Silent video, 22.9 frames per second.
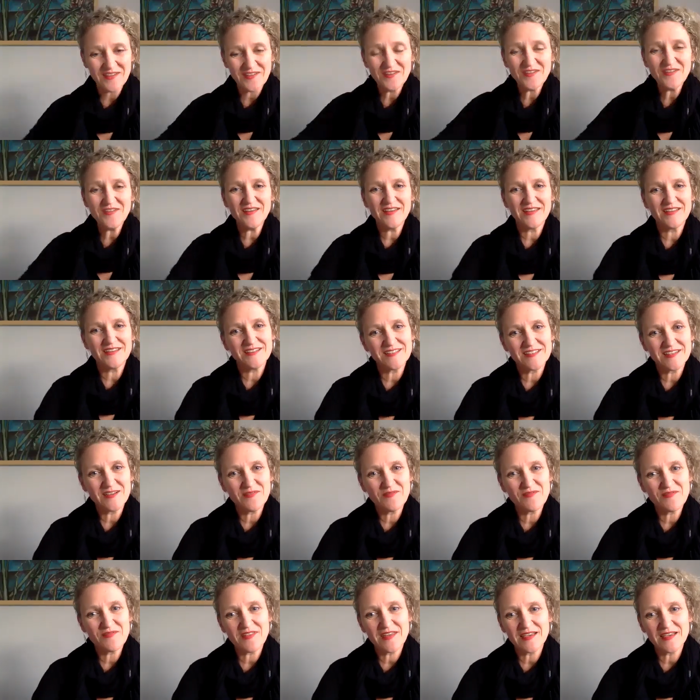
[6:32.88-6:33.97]
you, and
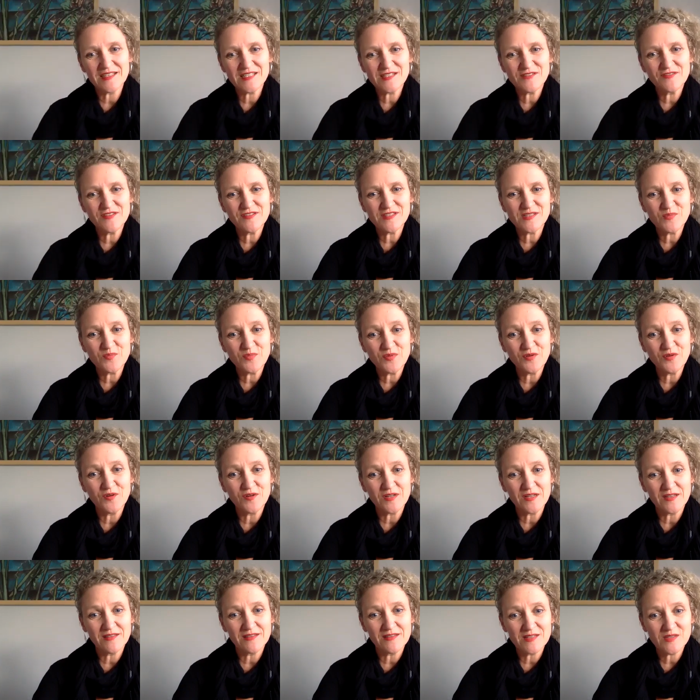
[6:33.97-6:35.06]
thanks for
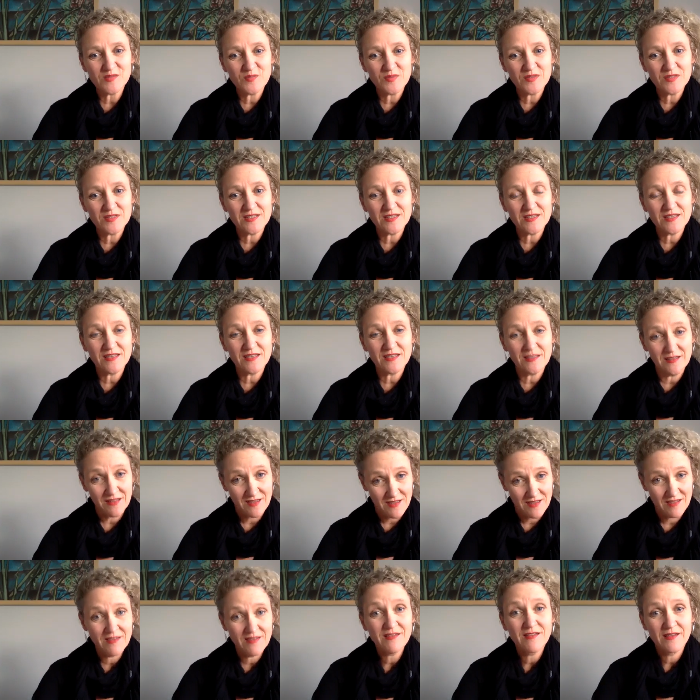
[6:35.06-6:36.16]
supporting this particular
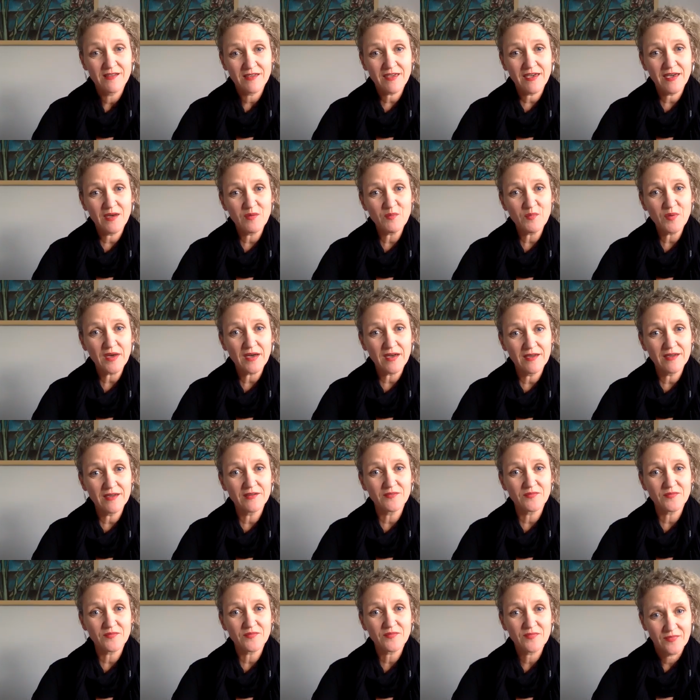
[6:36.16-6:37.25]

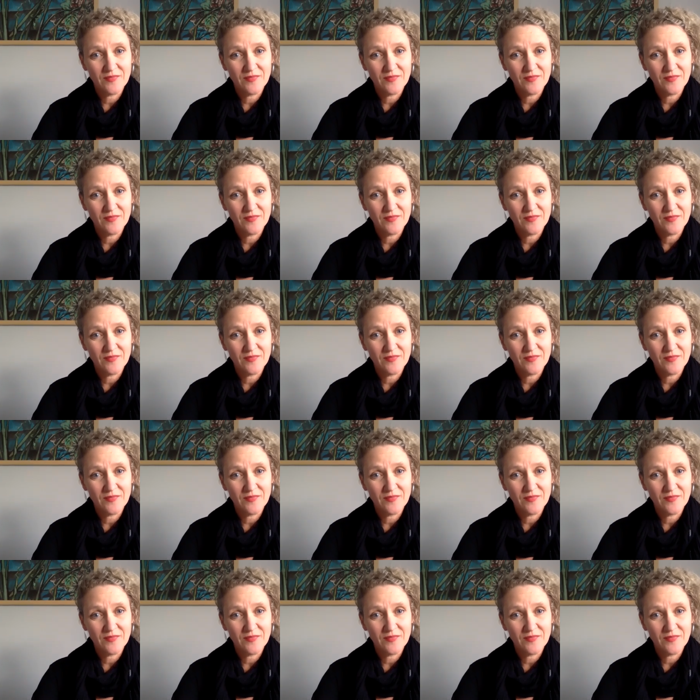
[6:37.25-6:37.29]
campaign.